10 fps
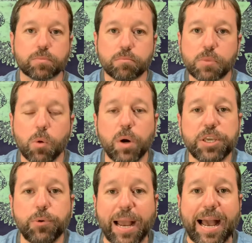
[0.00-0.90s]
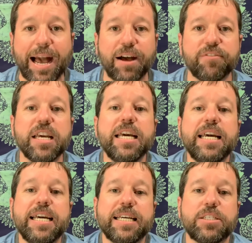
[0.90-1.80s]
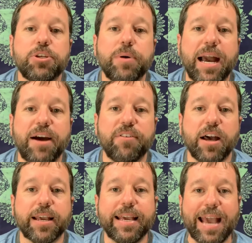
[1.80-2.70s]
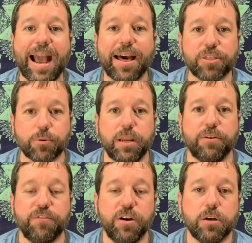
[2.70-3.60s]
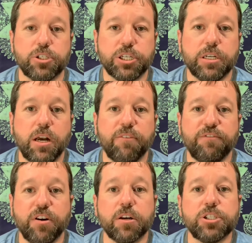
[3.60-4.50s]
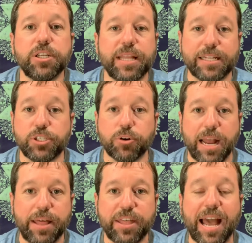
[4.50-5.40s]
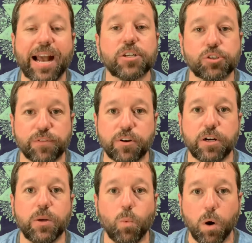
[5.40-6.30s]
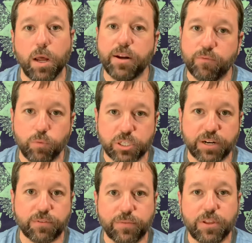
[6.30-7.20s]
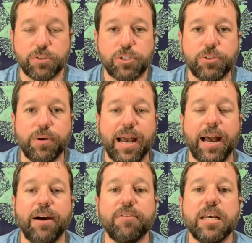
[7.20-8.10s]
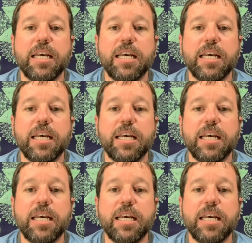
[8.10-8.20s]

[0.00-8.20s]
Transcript: what you have is you have a gathering function, a function that's the extroverted one of whichever of those two you have,